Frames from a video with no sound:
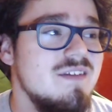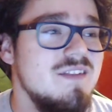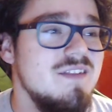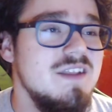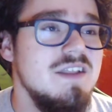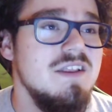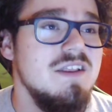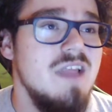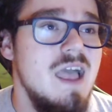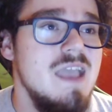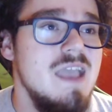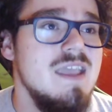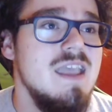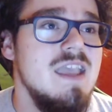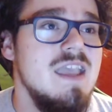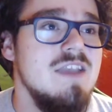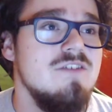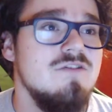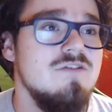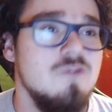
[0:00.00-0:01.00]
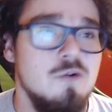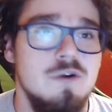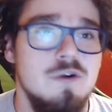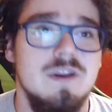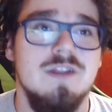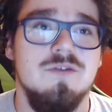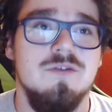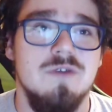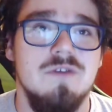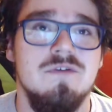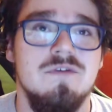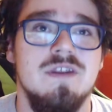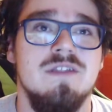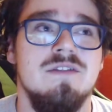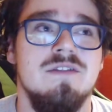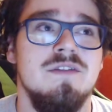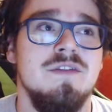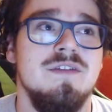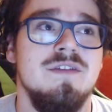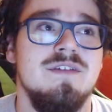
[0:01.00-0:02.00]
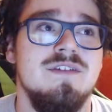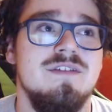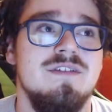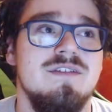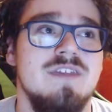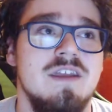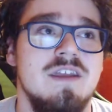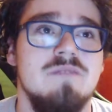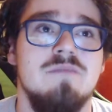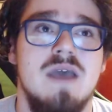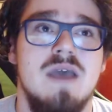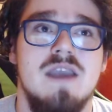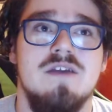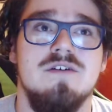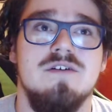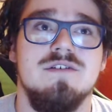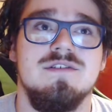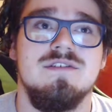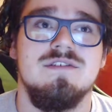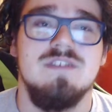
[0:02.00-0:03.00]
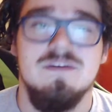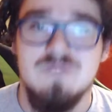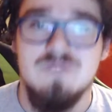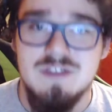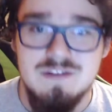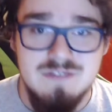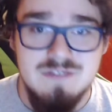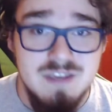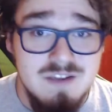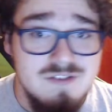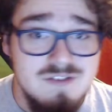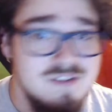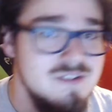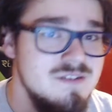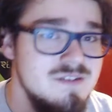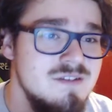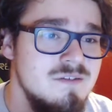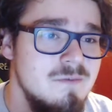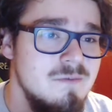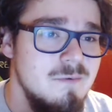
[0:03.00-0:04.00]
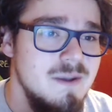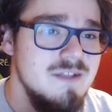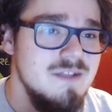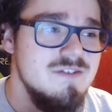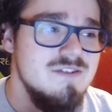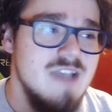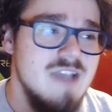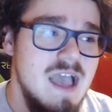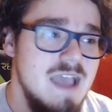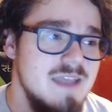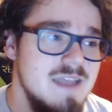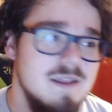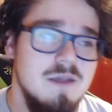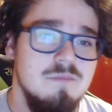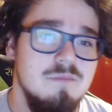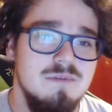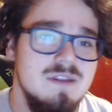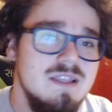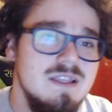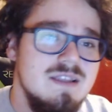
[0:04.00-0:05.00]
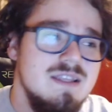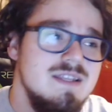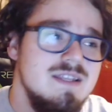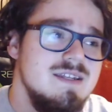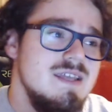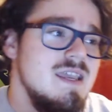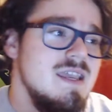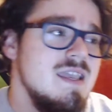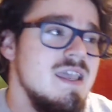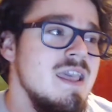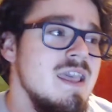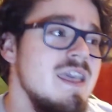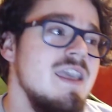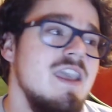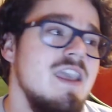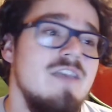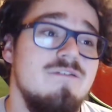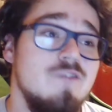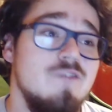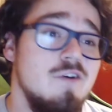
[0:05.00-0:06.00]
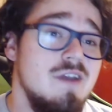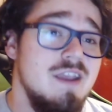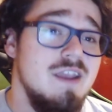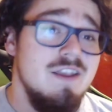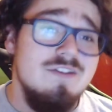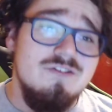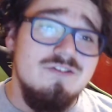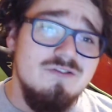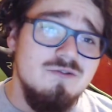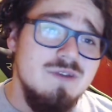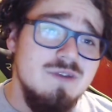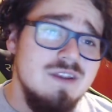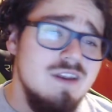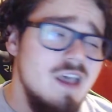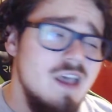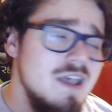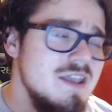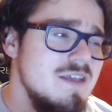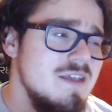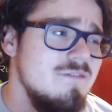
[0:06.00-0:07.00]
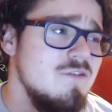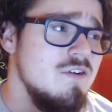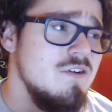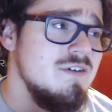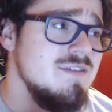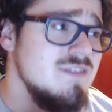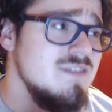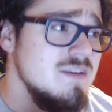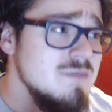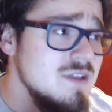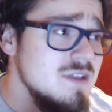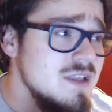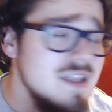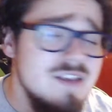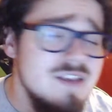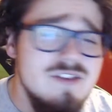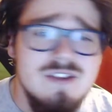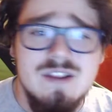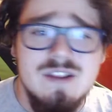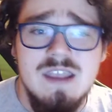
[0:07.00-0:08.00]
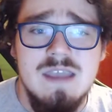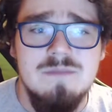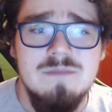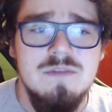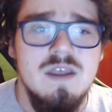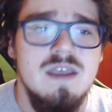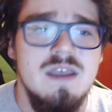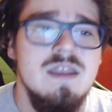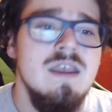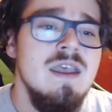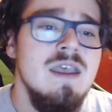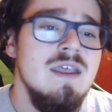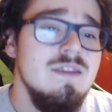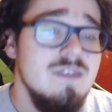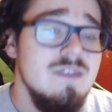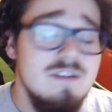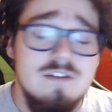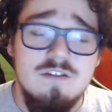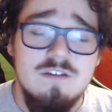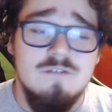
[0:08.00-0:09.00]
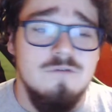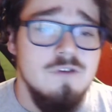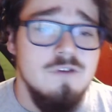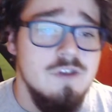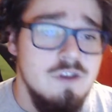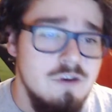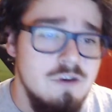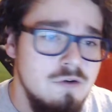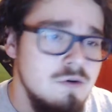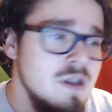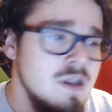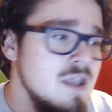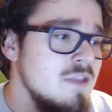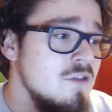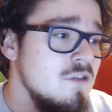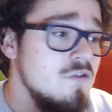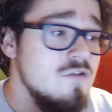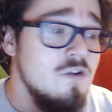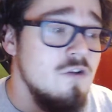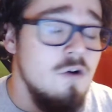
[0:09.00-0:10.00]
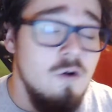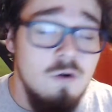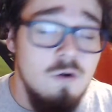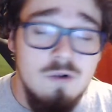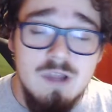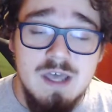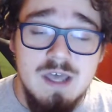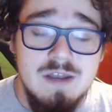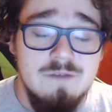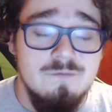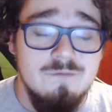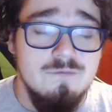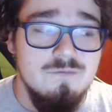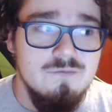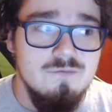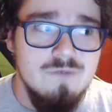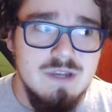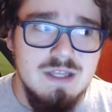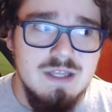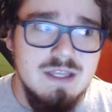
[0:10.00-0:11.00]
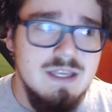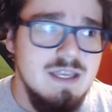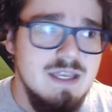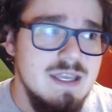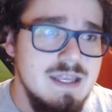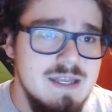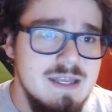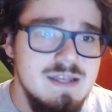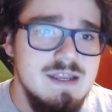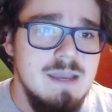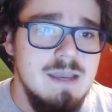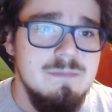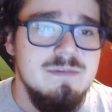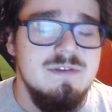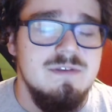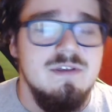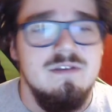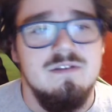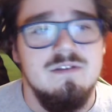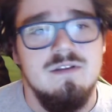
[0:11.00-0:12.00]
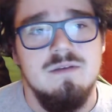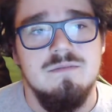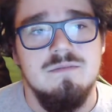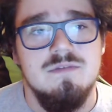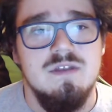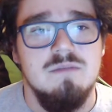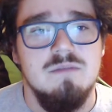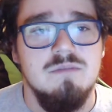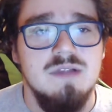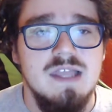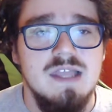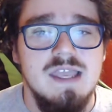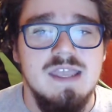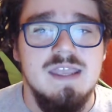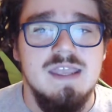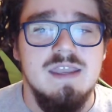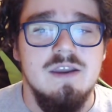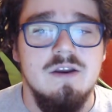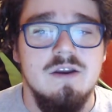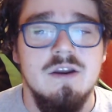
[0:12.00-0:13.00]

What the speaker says: like a story driven Sid Meier's Civilization, which I completely dig. If you're a history nut, if you're a simulation game nut, this is for you. There's a whole lot of really in-depth systems in play here,